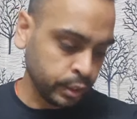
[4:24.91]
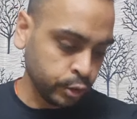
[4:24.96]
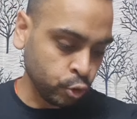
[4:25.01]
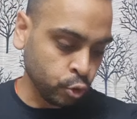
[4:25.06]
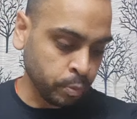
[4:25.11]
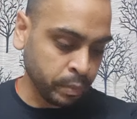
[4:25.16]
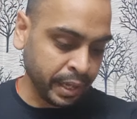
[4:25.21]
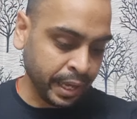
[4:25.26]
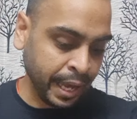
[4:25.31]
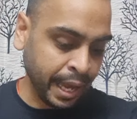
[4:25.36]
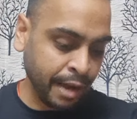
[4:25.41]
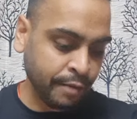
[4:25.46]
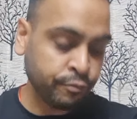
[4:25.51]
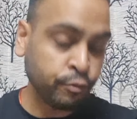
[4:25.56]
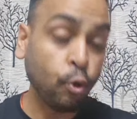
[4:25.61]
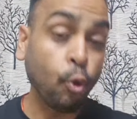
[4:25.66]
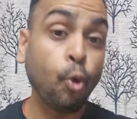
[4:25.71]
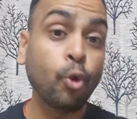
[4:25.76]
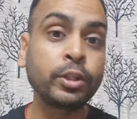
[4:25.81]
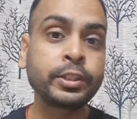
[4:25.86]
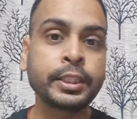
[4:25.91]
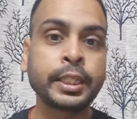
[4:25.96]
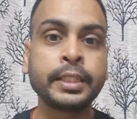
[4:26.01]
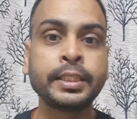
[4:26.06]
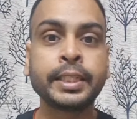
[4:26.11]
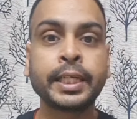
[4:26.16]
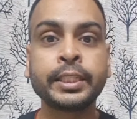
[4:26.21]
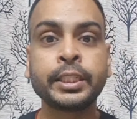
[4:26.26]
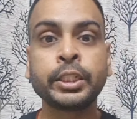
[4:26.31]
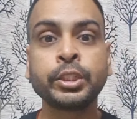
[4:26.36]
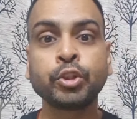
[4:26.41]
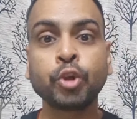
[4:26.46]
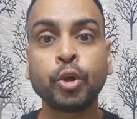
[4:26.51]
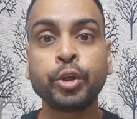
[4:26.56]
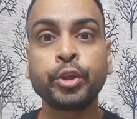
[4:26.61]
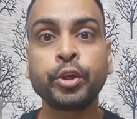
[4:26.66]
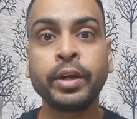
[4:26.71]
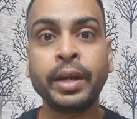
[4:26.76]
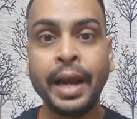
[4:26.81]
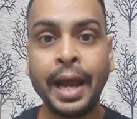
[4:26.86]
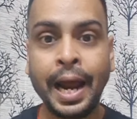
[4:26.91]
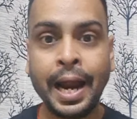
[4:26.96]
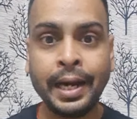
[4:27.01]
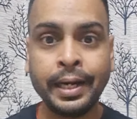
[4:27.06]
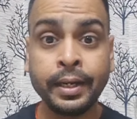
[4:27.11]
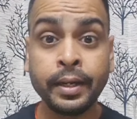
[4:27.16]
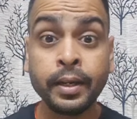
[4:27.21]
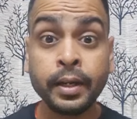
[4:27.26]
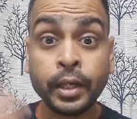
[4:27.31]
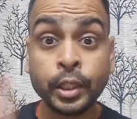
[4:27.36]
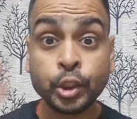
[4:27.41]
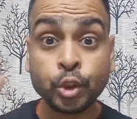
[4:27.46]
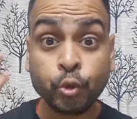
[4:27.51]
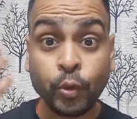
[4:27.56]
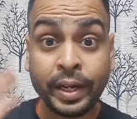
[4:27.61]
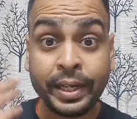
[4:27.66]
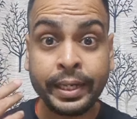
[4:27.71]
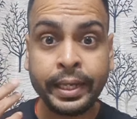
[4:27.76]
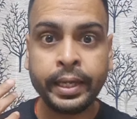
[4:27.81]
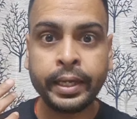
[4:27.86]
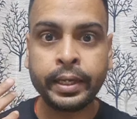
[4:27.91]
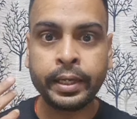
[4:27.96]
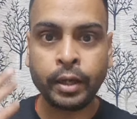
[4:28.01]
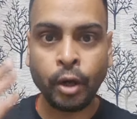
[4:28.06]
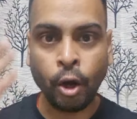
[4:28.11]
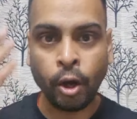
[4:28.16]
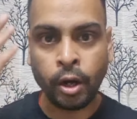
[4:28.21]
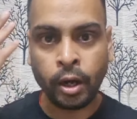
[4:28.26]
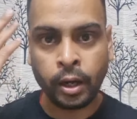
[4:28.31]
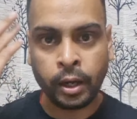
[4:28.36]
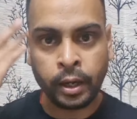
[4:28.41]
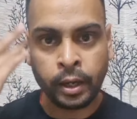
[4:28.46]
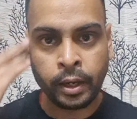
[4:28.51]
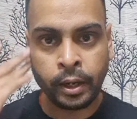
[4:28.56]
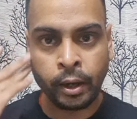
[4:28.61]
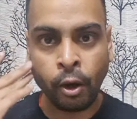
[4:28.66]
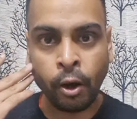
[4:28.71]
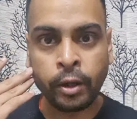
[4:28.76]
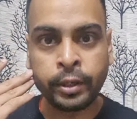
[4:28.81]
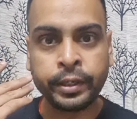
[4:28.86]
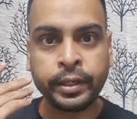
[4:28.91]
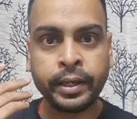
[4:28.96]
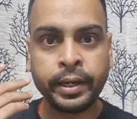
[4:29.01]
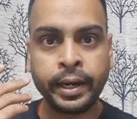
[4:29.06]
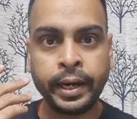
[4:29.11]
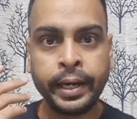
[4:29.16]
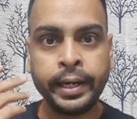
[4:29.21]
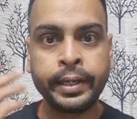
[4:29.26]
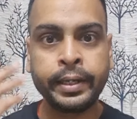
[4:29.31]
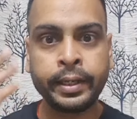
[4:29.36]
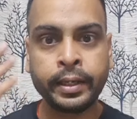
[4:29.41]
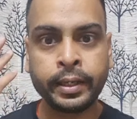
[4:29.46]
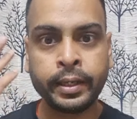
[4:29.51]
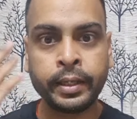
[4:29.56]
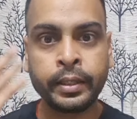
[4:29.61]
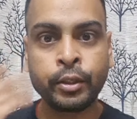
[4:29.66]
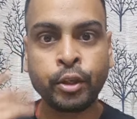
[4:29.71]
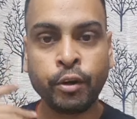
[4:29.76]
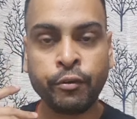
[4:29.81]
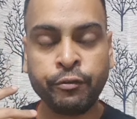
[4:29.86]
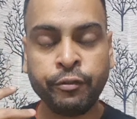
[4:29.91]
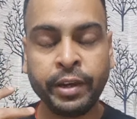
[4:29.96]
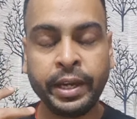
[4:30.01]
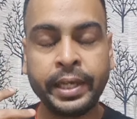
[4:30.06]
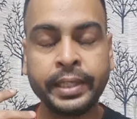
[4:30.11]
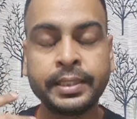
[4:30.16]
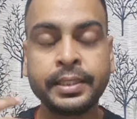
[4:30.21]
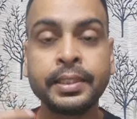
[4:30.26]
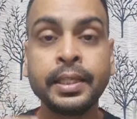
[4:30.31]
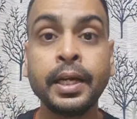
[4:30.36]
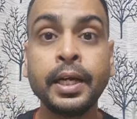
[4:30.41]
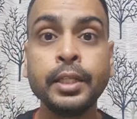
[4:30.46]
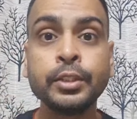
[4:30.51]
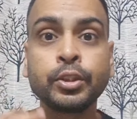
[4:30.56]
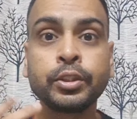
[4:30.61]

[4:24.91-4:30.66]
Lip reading: you may have cold sensations on your hand, sweating on your head, in your face.